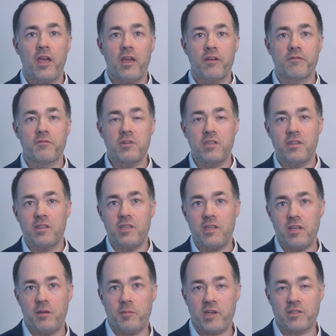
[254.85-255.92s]
Every
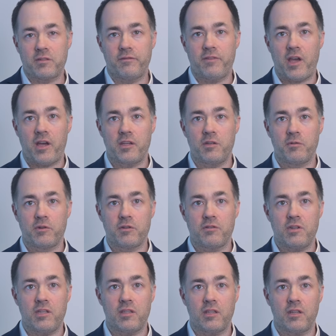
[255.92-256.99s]
theme has a value
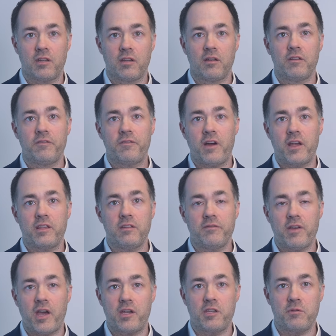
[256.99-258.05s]
underneath it. Find the
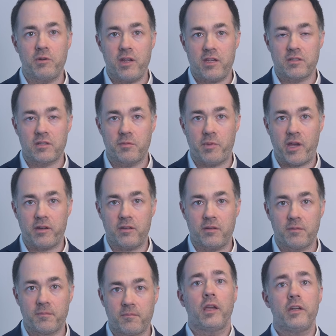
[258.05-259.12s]
value and ask about it.
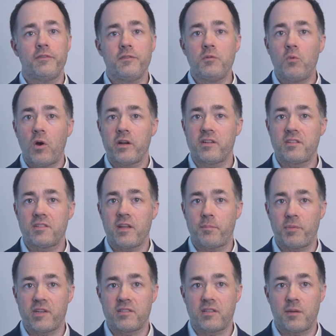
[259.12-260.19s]
And if you want a
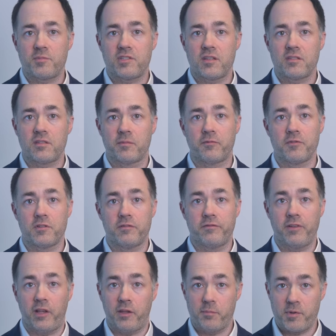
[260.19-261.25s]
step-by-step system for
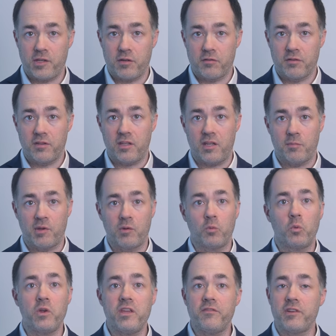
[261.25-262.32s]
developing your theme
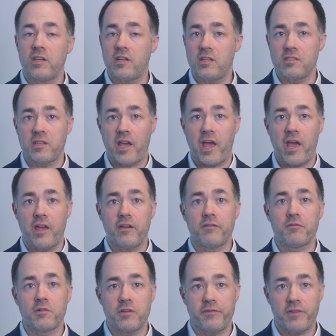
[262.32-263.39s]
and weaving it into
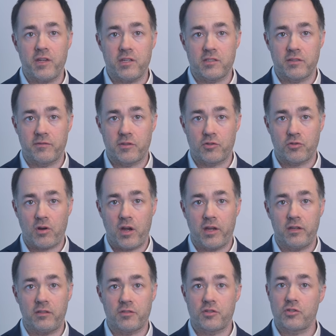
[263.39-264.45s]
every phase of the
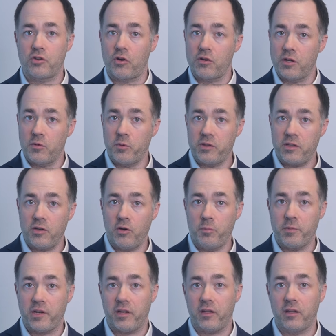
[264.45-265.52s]
trial, starting with the
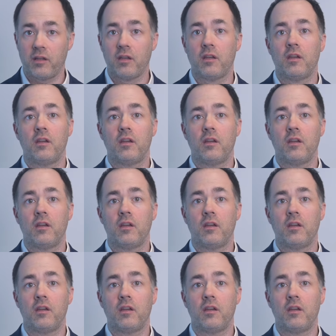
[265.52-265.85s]
opening,